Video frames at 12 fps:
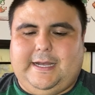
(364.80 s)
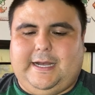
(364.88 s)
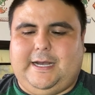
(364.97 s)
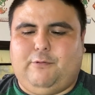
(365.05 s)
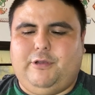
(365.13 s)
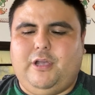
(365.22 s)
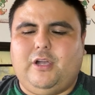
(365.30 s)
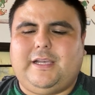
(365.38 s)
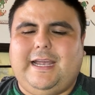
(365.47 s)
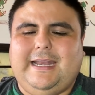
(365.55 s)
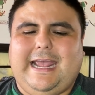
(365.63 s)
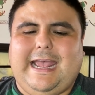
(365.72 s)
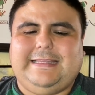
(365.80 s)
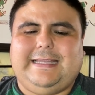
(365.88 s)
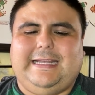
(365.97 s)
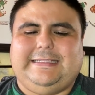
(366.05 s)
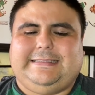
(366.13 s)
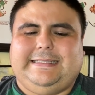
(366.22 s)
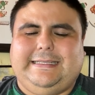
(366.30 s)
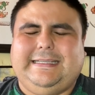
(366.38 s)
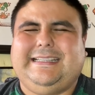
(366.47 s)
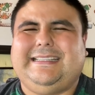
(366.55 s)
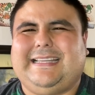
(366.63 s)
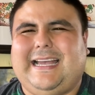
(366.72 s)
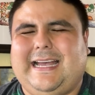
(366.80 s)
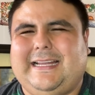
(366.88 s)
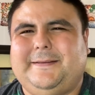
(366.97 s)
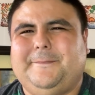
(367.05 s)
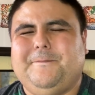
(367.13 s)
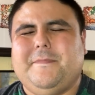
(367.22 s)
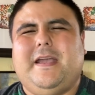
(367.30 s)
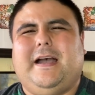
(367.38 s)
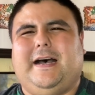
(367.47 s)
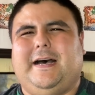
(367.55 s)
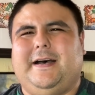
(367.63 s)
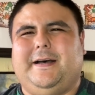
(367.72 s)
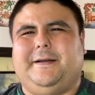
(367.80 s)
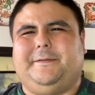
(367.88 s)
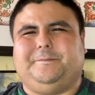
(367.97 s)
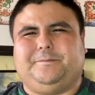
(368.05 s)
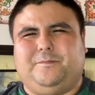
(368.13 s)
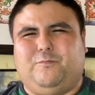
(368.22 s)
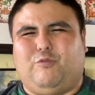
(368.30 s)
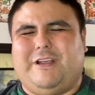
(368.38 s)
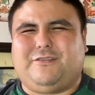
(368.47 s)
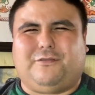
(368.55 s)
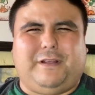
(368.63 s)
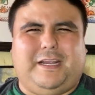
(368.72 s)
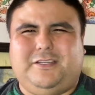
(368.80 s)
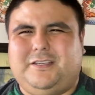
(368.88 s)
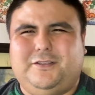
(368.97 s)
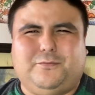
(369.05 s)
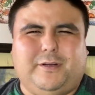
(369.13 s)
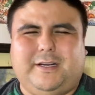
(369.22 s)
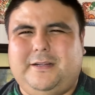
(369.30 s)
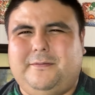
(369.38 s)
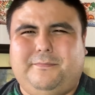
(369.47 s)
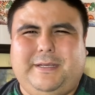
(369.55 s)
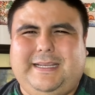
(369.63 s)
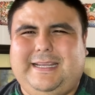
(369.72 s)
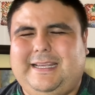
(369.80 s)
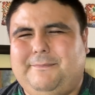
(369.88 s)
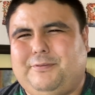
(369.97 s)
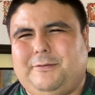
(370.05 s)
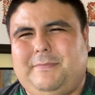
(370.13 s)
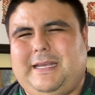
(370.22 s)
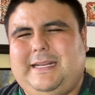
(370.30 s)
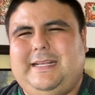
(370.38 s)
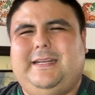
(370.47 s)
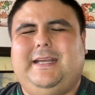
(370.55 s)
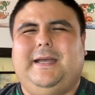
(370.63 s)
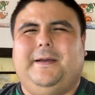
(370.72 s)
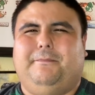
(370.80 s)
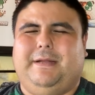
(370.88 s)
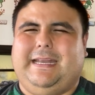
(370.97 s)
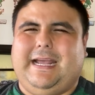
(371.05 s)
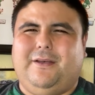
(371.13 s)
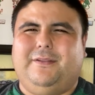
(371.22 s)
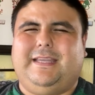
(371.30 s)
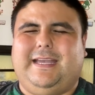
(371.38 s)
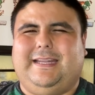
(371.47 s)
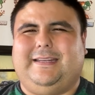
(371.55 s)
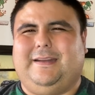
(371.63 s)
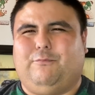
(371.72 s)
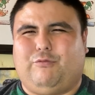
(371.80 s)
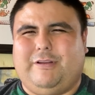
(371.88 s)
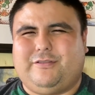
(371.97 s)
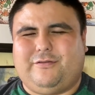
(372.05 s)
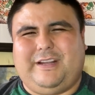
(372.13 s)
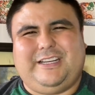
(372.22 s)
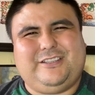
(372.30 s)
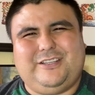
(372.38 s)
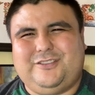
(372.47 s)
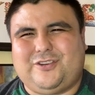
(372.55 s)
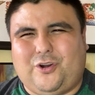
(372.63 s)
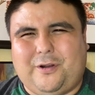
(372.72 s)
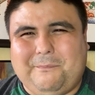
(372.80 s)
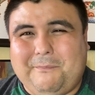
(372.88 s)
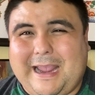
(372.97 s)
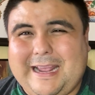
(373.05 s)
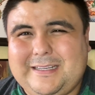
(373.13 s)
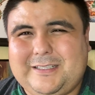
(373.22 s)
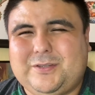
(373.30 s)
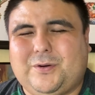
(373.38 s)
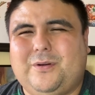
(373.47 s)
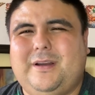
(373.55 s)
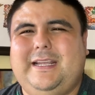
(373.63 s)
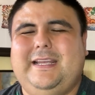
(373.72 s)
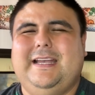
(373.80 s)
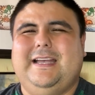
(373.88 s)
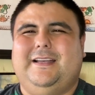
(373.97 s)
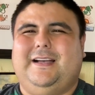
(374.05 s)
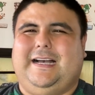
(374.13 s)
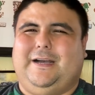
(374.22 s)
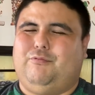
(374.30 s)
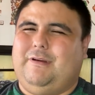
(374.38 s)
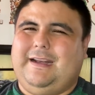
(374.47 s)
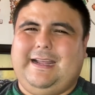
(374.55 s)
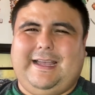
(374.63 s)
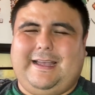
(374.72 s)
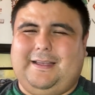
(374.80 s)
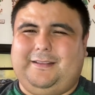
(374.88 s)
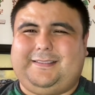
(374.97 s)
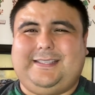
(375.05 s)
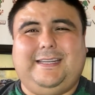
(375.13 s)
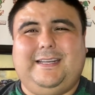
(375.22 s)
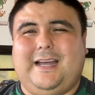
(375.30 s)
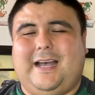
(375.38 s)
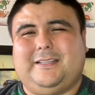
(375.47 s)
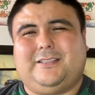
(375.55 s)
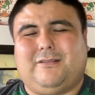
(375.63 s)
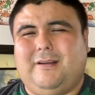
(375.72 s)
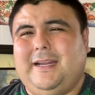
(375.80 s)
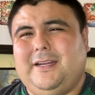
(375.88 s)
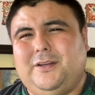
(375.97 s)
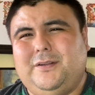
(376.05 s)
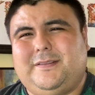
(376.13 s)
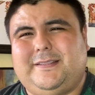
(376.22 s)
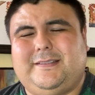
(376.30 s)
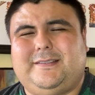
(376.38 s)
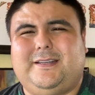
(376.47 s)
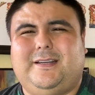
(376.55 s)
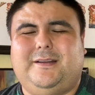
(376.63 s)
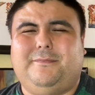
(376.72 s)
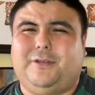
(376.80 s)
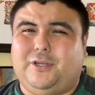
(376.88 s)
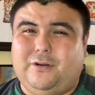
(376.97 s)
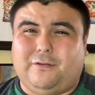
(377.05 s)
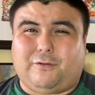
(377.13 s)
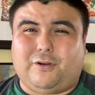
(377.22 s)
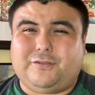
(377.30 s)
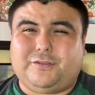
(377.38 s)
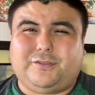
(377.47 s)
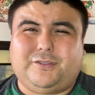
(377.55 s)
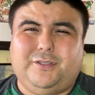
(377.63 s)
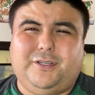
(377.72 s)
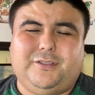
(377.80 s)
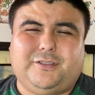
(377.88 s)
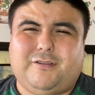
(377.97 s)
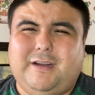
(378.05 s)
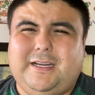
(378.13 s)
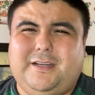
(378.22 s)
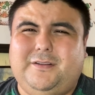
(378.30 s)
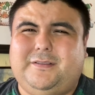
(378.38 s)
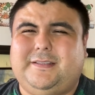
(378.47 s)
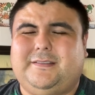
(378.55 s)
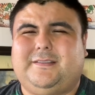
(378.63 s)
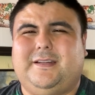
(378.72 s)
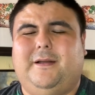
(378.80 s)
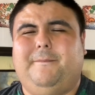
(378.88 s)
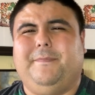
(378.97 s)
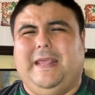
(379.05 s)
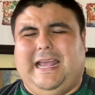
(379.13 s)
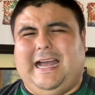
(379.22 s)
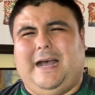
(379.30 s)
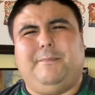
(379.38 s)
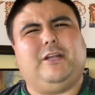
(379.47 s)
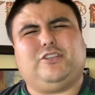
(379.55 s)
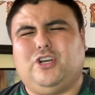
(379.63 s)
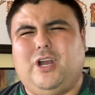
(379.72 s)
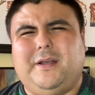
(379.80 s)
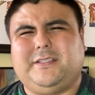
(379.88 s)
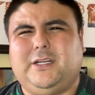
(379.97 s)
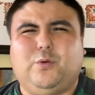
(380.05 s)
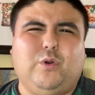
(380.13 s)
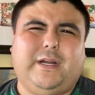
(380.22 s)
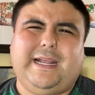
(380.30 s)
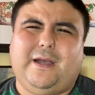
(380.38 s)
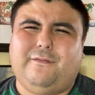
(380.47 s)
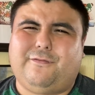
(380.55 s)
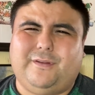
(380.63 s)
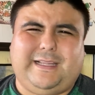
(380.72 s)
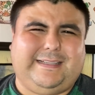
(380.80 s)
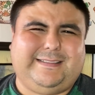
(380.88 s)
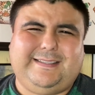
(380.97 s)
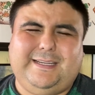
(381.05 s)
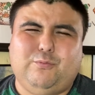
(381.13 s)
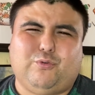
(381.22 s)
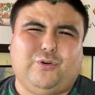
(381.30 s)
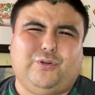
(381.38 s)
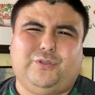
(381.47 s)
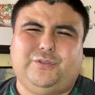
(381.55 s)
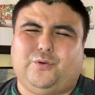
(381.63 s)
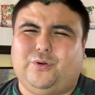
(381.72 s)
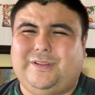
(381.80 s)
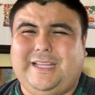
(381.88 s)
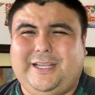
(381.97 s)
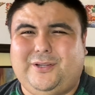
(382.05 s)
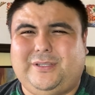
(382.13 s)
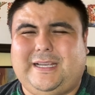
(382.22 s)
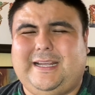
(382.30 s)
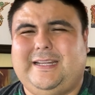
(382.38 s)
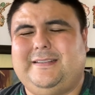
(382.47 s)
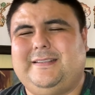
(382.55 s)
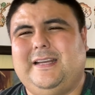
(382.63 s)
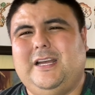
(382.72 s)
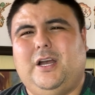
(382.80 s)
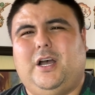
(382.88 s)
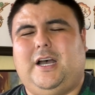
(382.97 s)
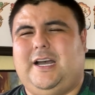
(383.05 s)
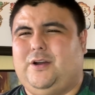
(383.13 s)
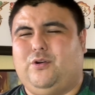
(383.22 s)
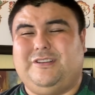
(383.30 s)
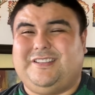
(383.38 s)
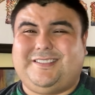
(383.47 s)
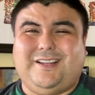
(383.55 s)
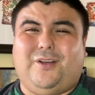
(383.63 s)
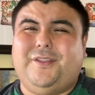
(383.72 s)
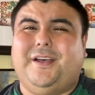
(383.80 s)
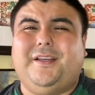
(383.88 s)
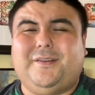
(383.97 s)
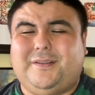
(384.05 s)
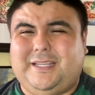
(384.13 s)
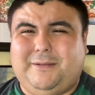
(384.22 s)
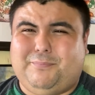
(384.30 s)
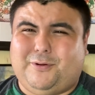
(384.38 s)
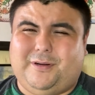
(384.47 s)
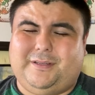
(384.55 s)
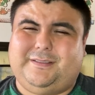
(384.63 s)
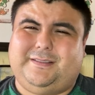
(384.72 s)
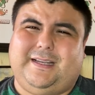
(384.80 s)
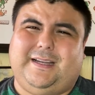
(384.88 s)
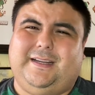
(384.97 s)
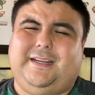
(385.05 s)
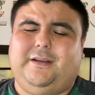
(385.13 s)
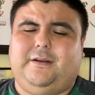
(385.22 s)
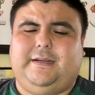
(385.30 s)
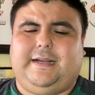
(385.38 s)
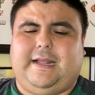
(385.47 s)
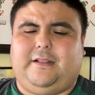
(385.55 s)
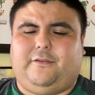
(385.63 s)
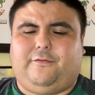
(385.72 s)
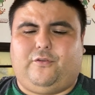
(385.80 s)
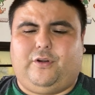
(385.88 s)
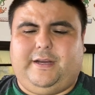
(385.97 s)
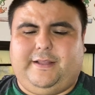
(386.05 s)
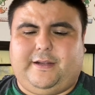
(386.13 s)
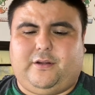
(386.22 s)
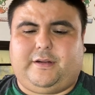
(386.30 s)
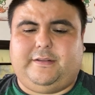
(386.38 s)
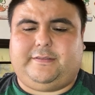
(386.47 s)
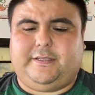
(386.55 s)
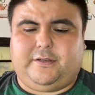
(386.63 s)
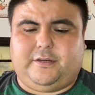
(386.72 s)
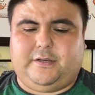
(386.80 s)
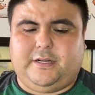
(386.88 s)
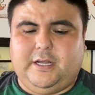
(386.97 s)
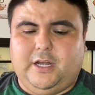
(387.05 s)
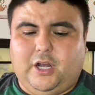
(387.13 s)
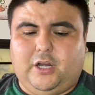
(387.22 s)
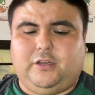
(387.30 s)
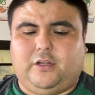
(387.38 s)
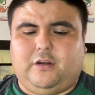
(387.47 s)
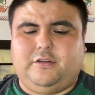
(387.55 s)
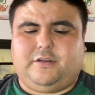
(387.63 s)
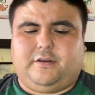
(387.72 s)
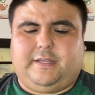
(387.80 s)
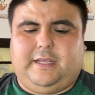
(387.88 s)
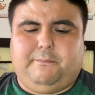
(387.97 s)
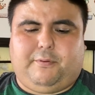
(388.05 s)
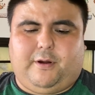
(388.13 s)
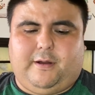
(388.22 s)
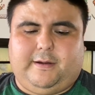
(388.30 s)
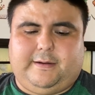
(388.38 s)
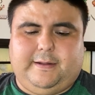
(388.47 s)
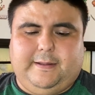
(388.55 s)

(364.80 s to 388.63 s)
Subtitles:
We all kind of had the idea that reservations were going to be implemented, but now that reservations are mandatory, we're going to see Knott's create a new system, Universal Studios create a new system. I'm not sure how it's going to work out for like SeaWorld or Legoland or just all the other theme parks here in California that are considered a larger theme park.